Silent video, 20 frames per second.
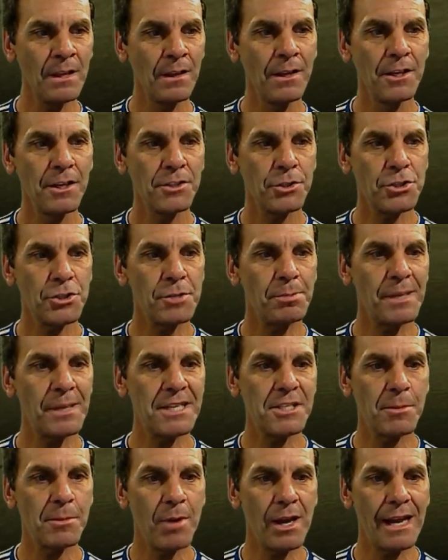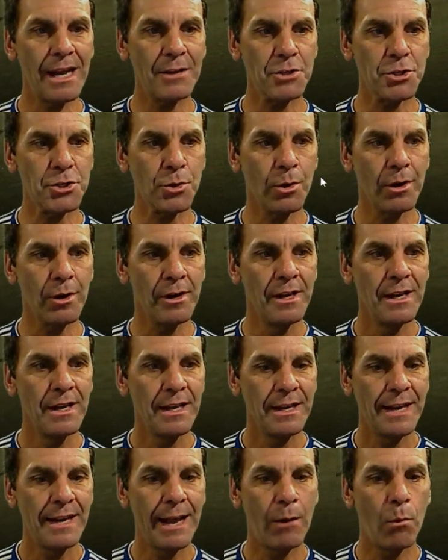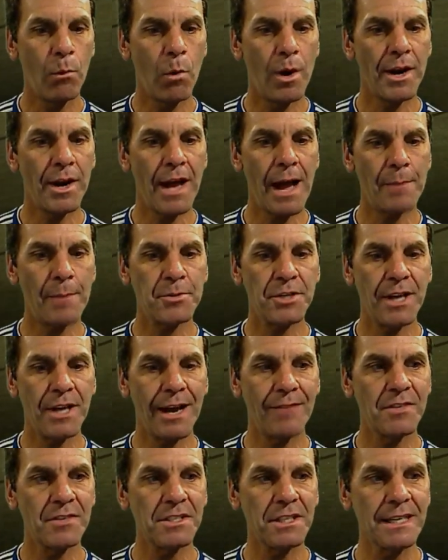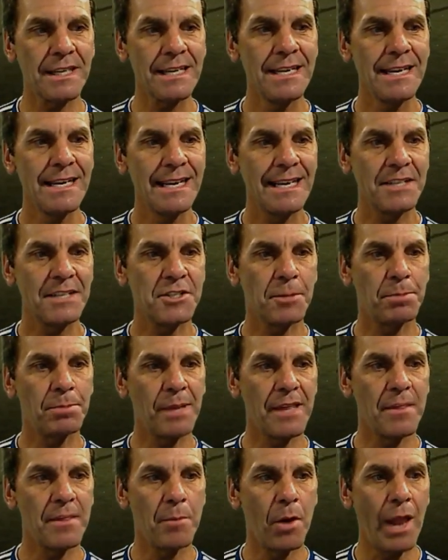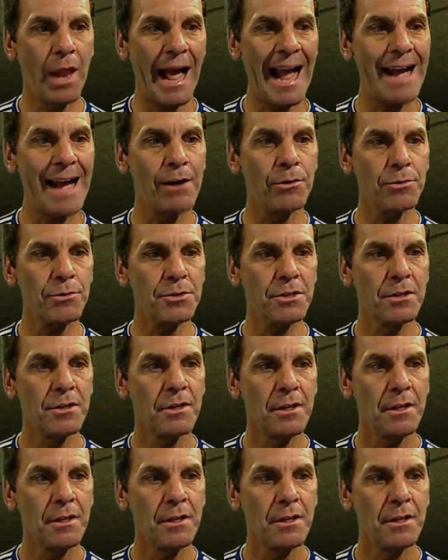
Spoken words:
So she plays the ball out short. Now, one option, obviously, is to play the ball out.